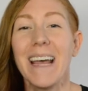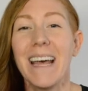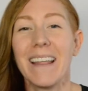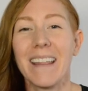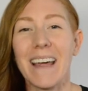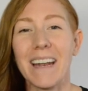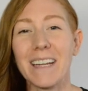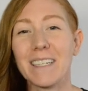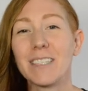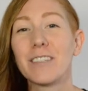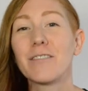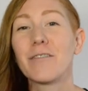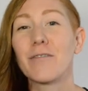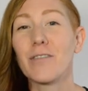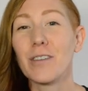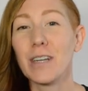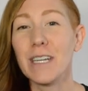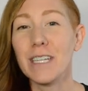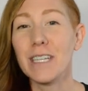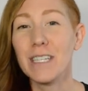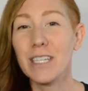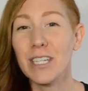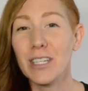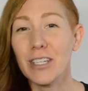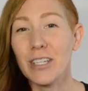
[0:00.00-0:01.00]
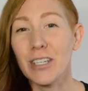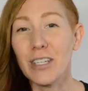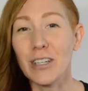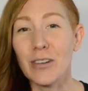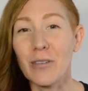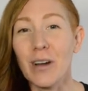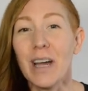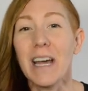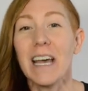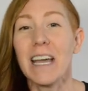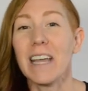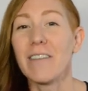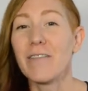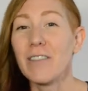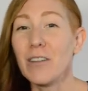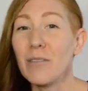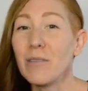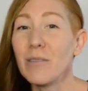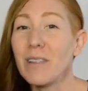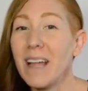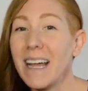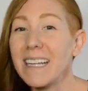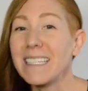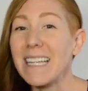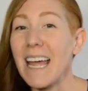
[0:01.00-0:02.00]
That is free to you. If you
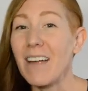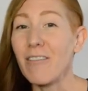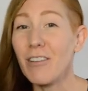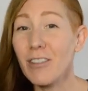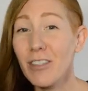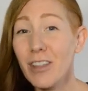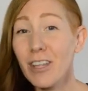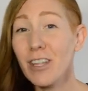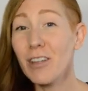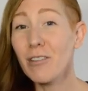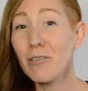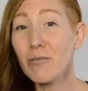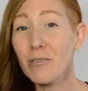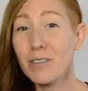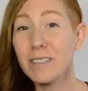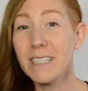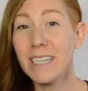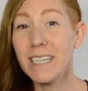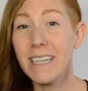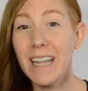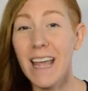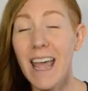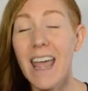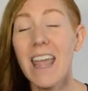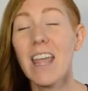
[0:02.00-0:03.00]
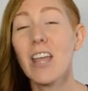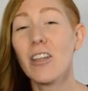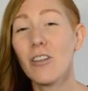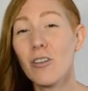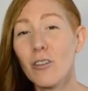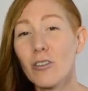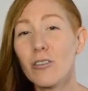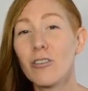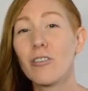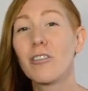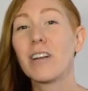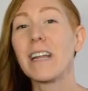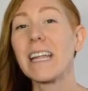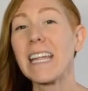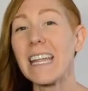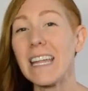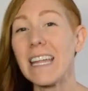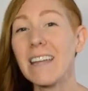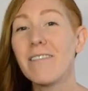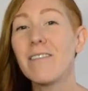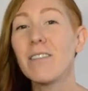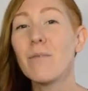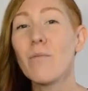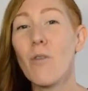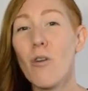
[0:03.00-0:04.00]
liked everything you learned today, you'll learn
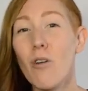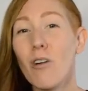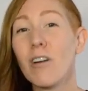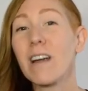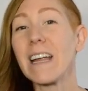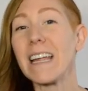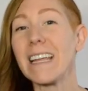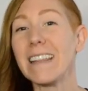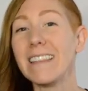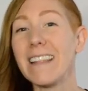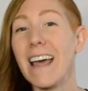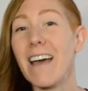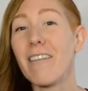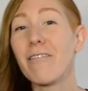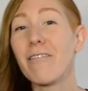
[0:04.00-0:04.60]
even more in that